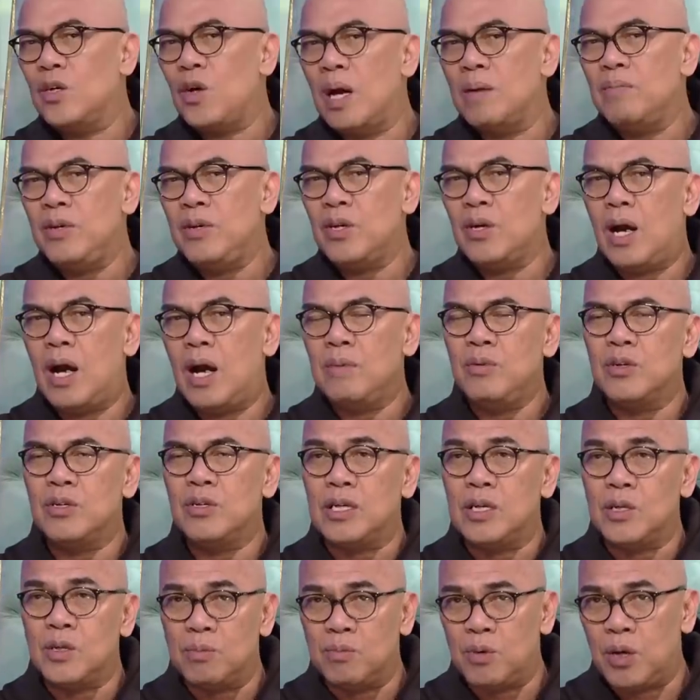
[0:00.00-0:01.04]
know, I'm your, I'm your
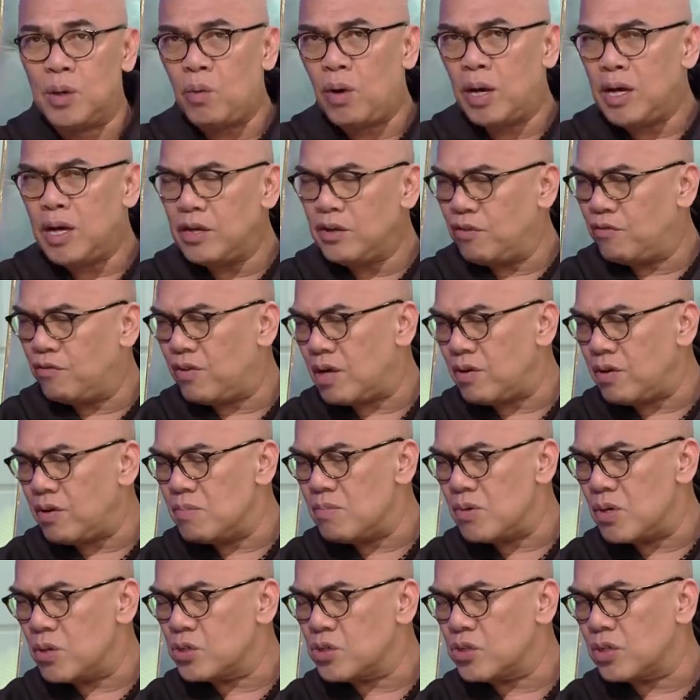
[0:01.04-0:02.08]
Tito Boy. Why are you very
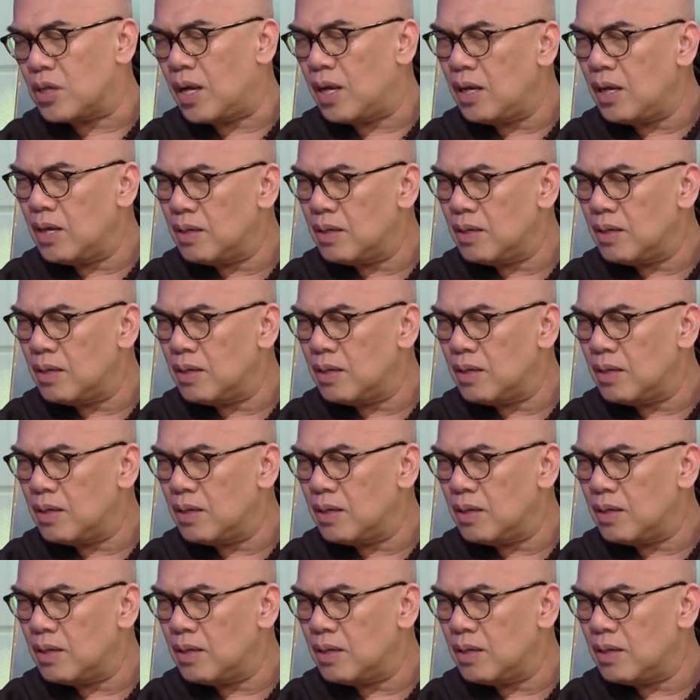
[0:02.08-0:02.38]
emotional?